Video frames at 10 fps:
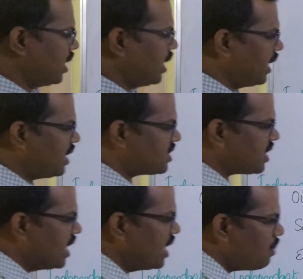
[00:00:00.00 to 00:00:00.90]
It is
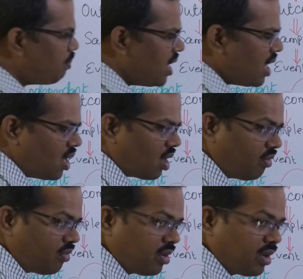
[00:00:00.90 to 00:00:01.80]
independent
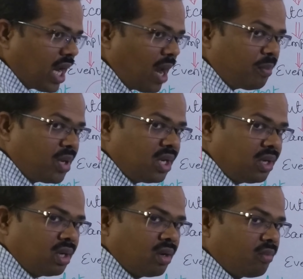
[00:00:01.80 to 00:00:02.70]
of
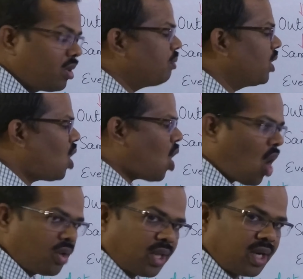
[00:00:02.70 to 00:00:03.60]
happening from the
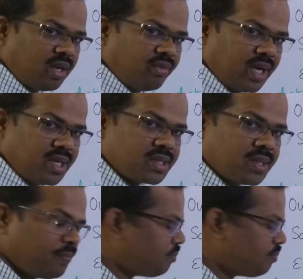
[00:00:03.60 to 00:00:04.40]
other events.